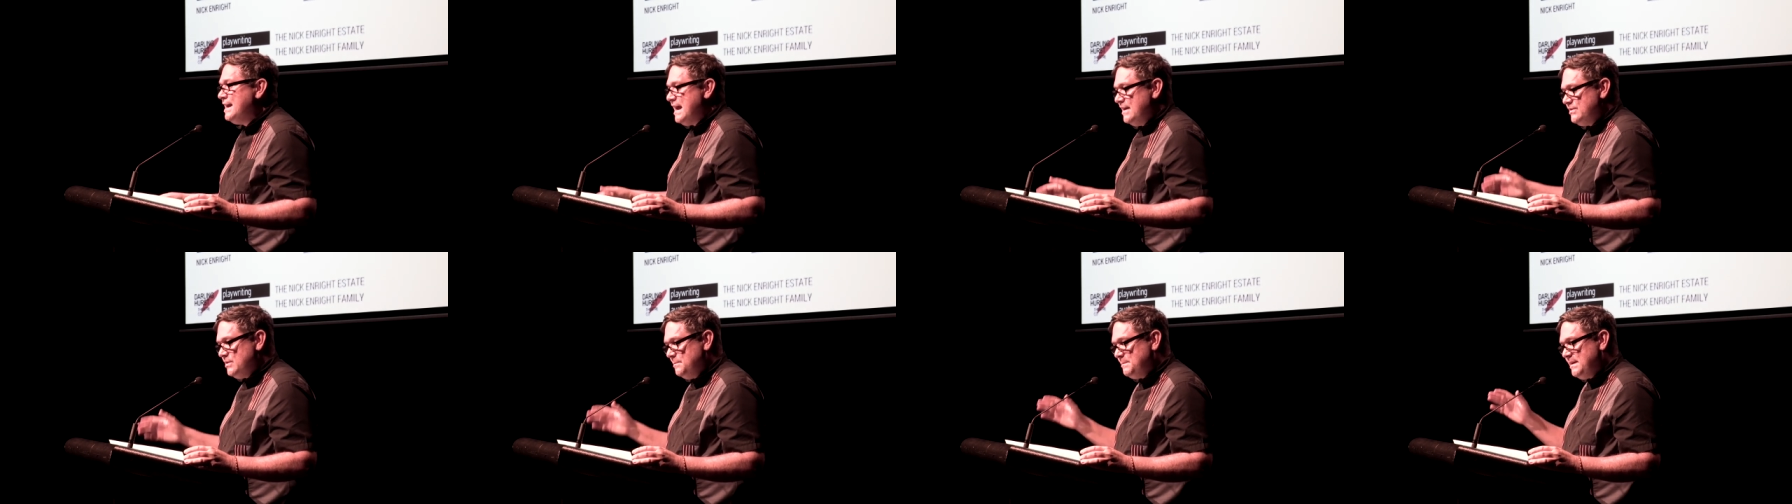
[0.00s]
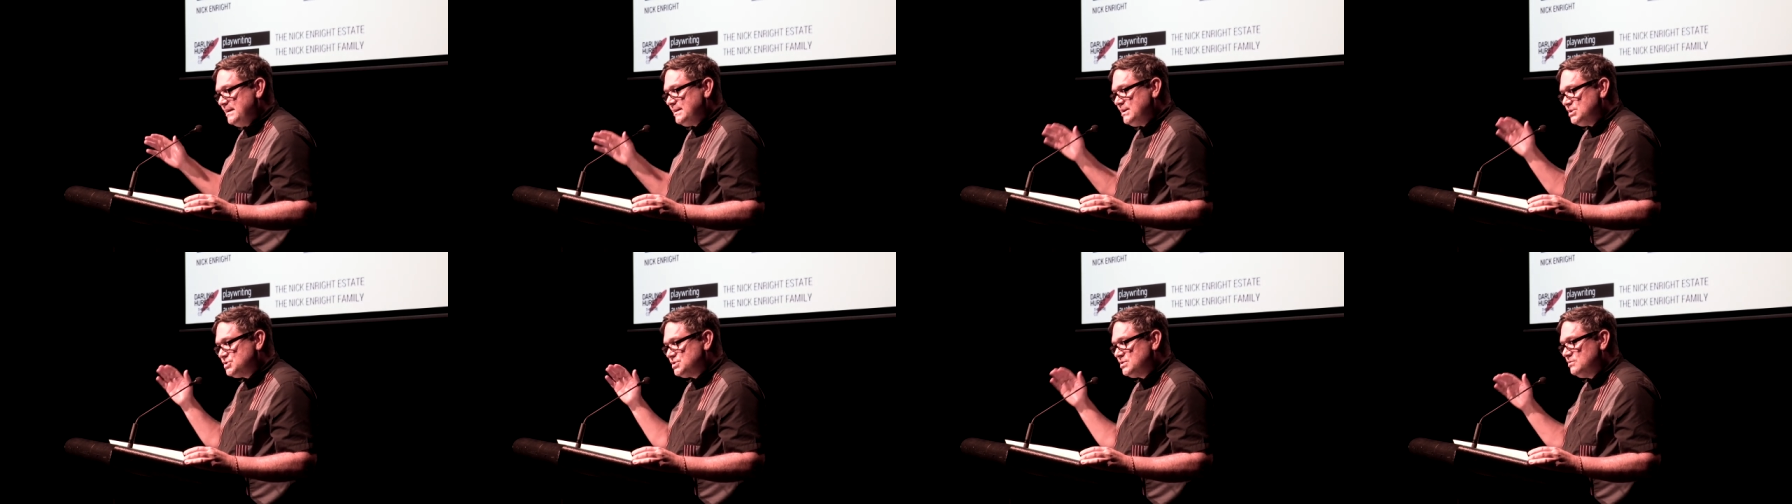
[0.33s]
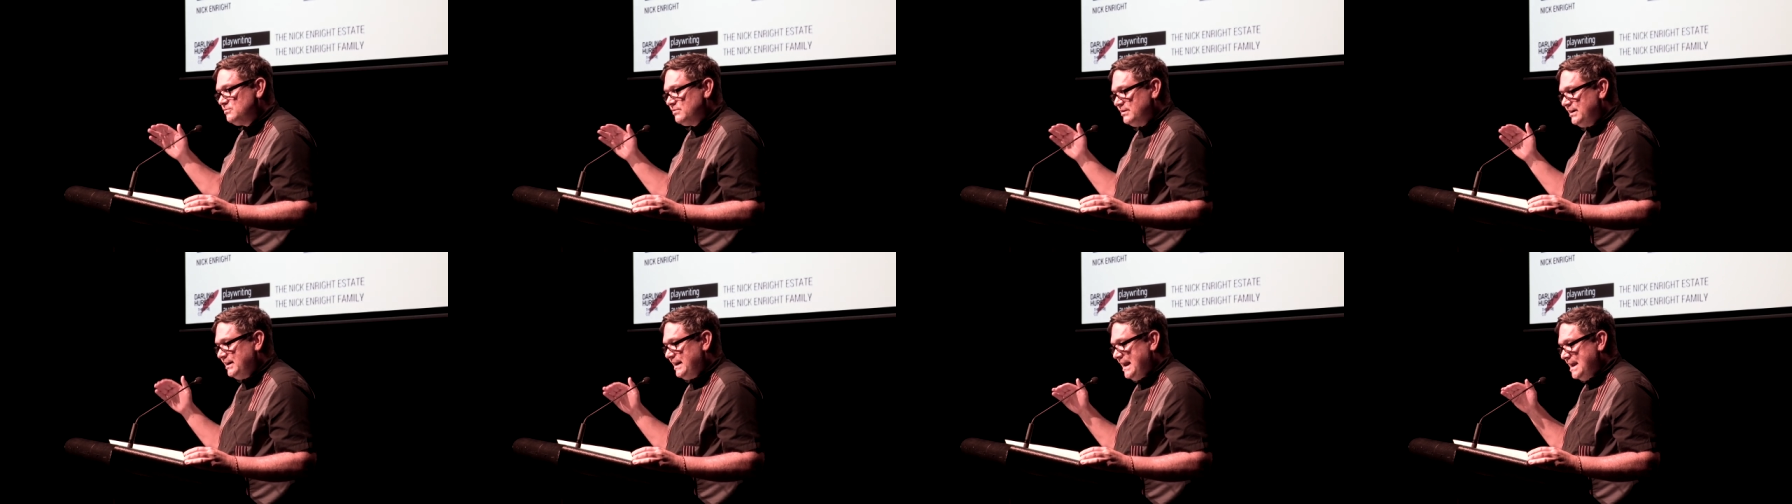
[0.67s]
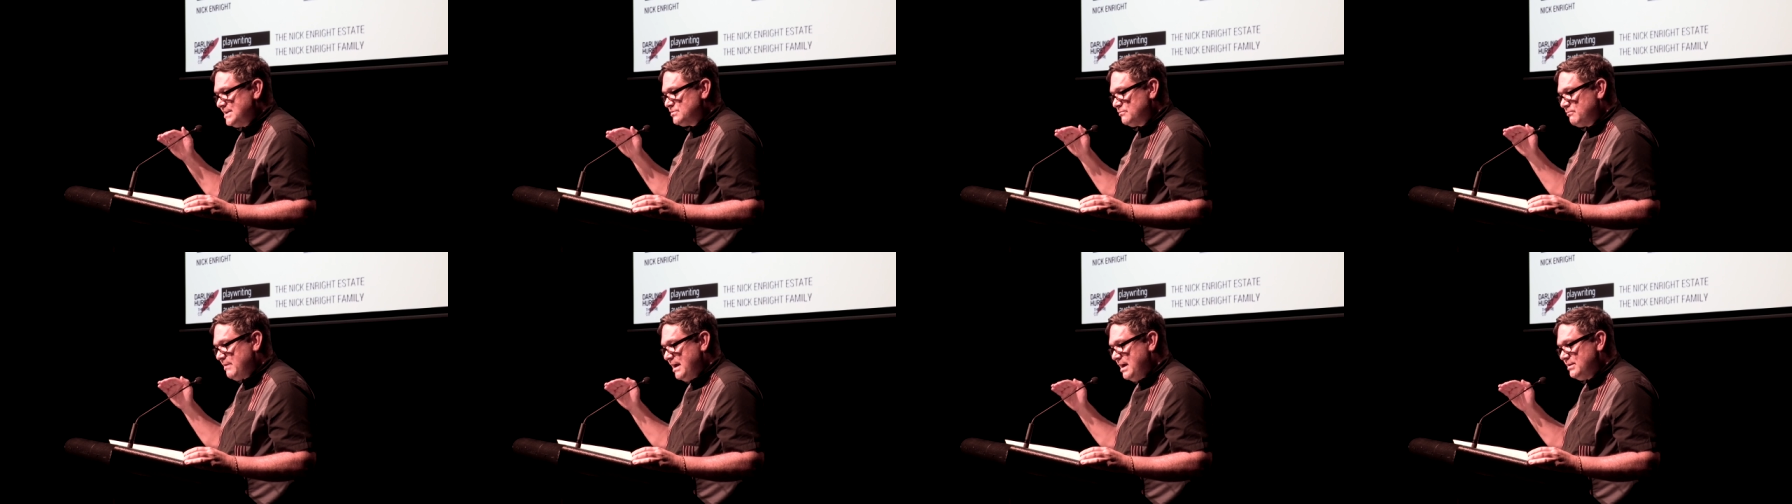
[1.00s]
and the many children it
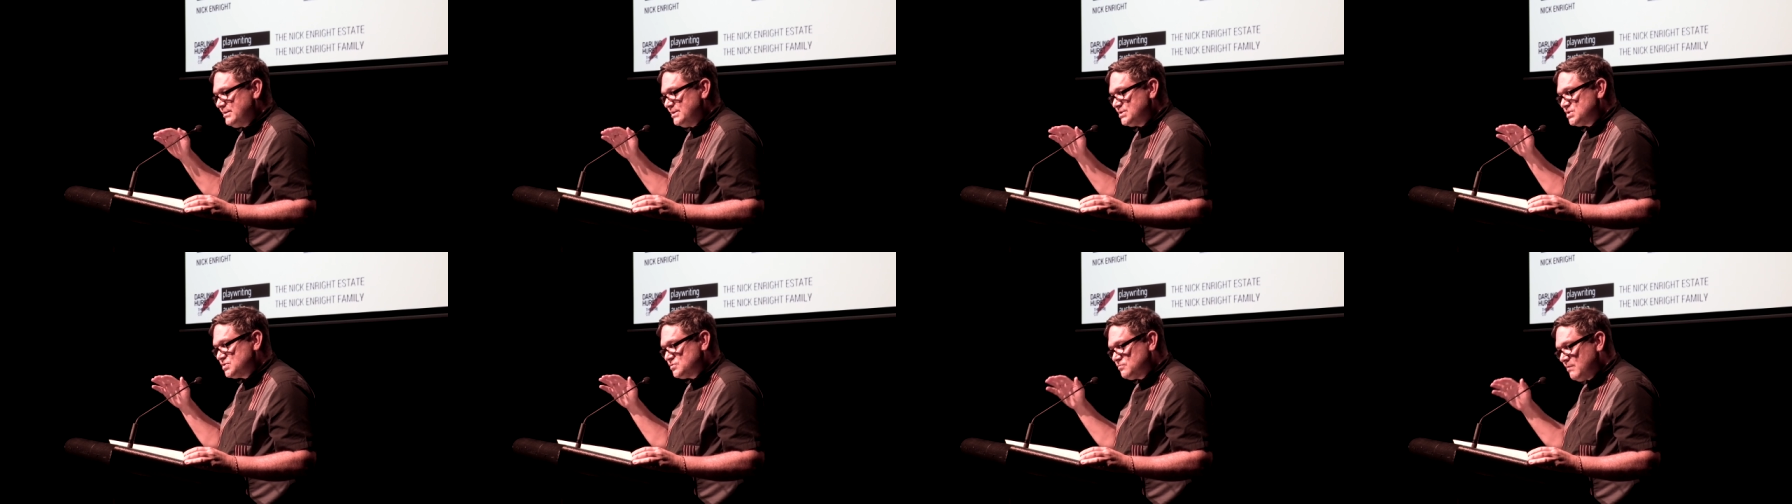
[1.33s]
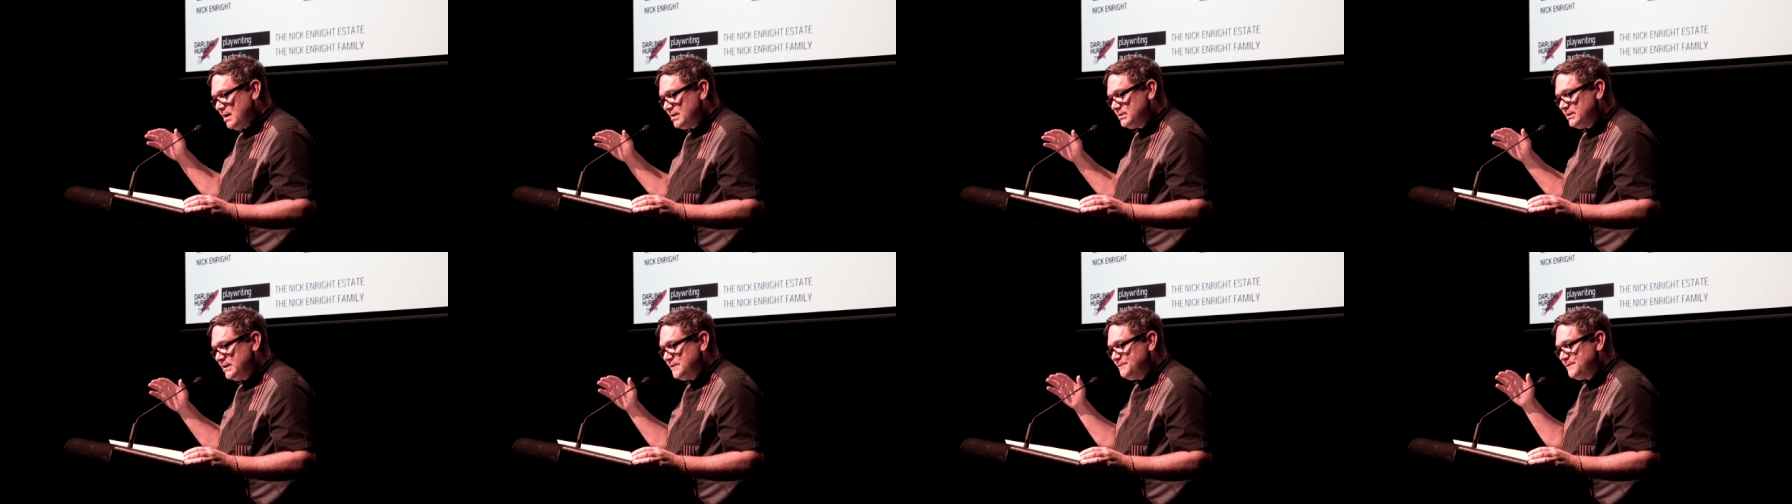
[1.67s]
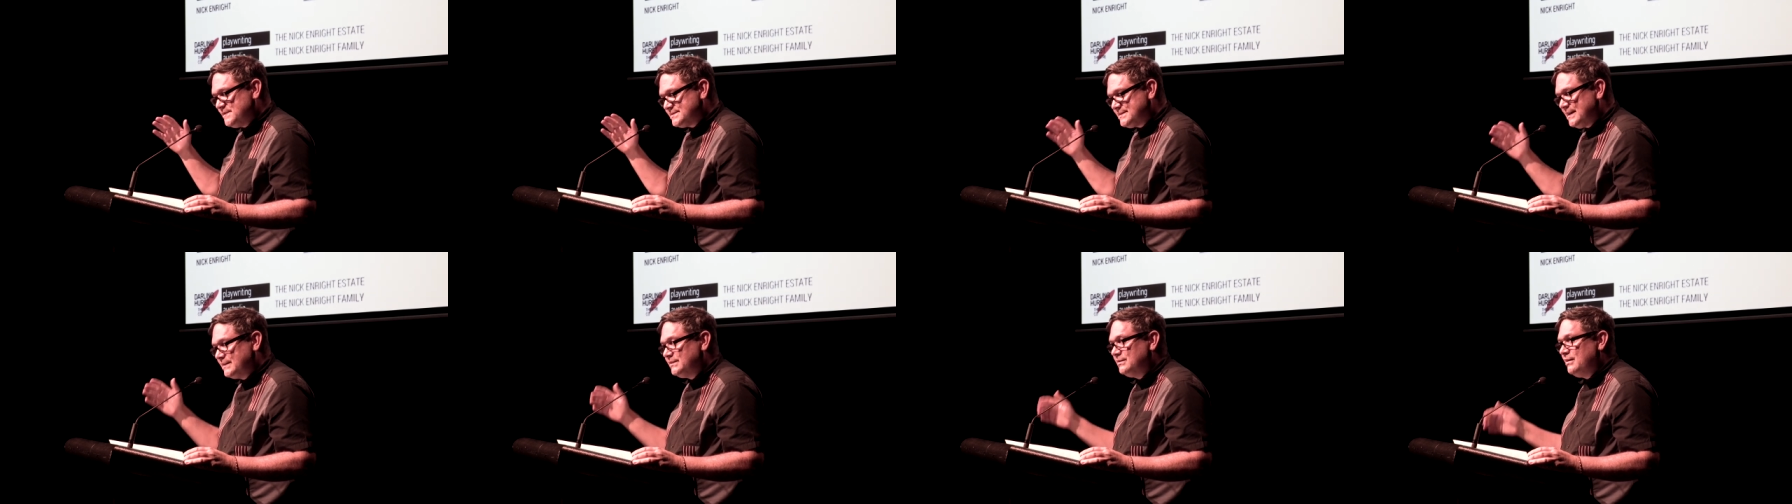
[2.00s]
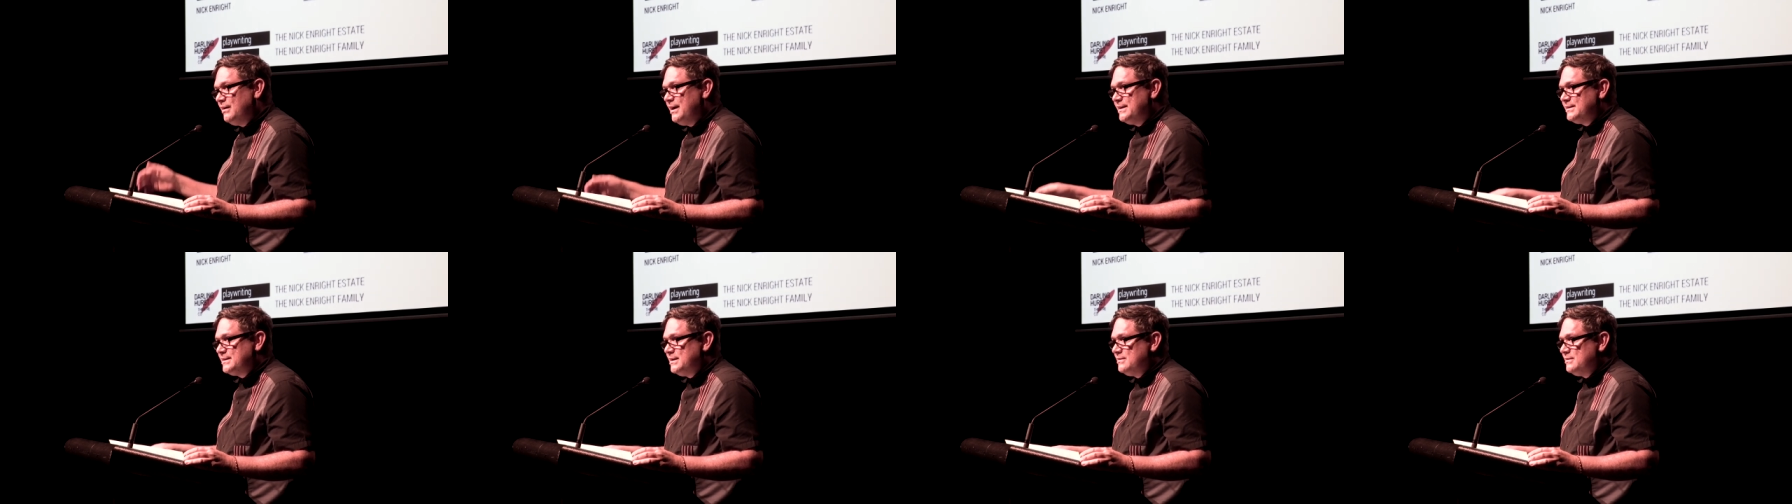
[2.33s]
has around it struggling for sunlight